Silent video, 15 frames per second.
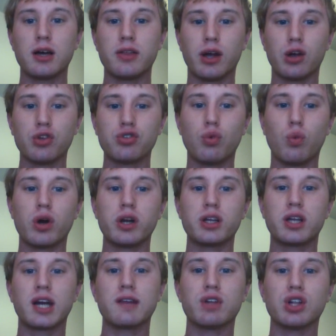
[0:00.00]
They also
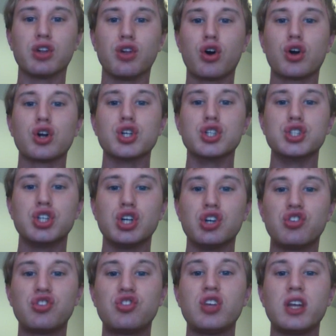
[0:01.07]
wanted kind of a large
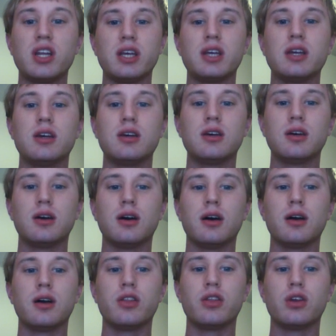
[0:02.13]
city,
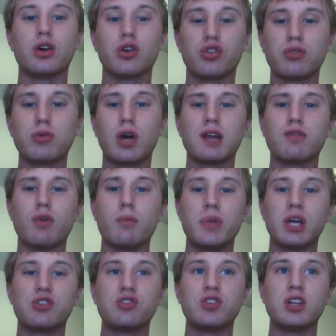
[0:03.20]
or some kind of a
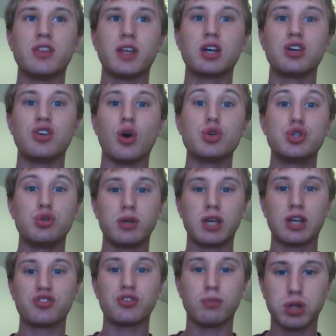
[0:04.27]
big city they could go to and
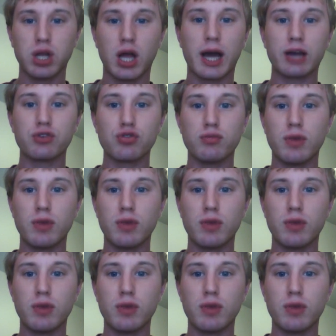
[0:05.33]
get supplies.